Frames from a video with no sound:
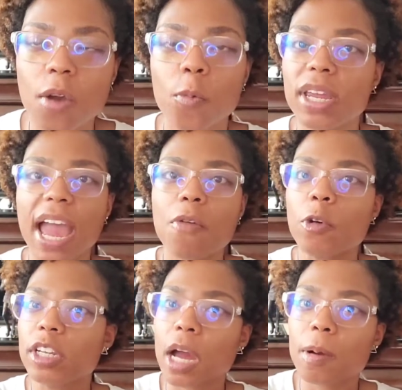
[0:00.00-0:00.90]
we have
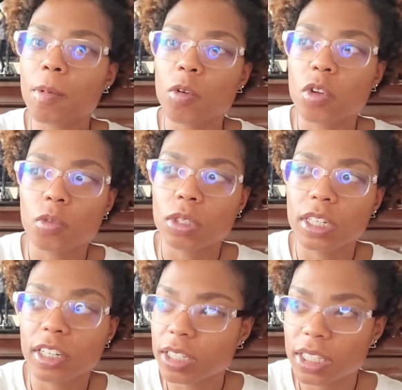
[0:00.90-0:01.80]
where Yamamoto
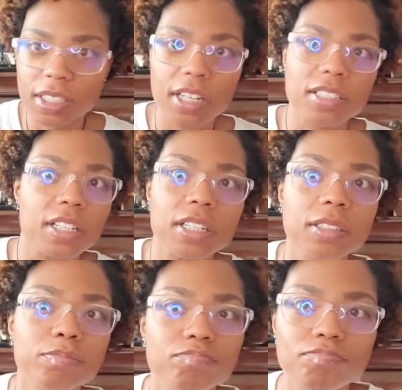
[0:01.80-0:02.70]
literally does a
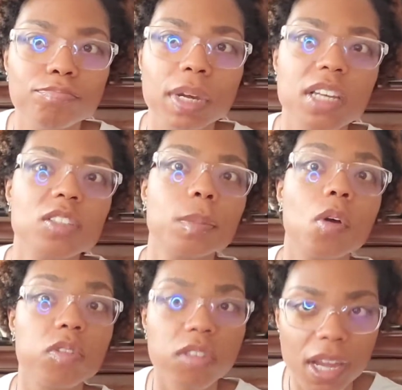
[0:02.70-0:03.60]

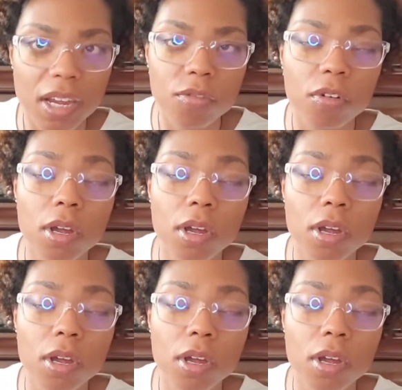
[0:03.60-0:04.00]
baseball save,